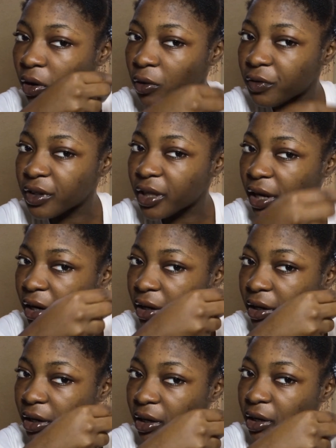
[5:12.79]
over
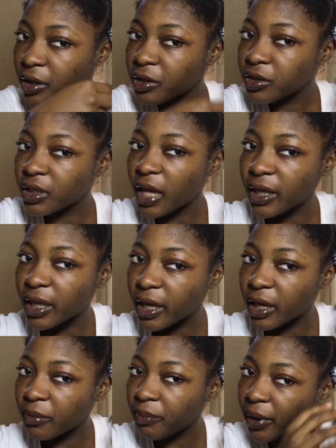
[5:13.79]
there so that they
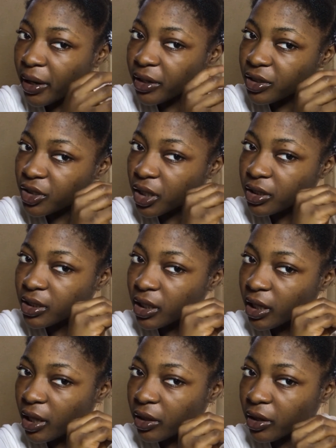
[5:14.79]
can better gel
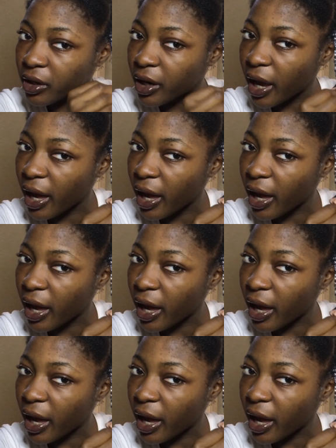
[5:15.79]
together